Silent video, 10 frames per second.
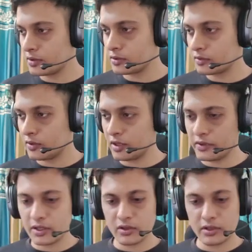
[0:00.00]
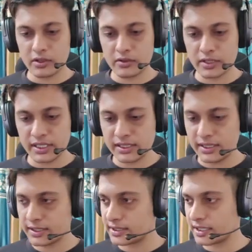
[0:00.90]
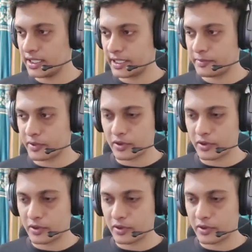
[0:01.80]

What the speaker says: So what we are going to do is select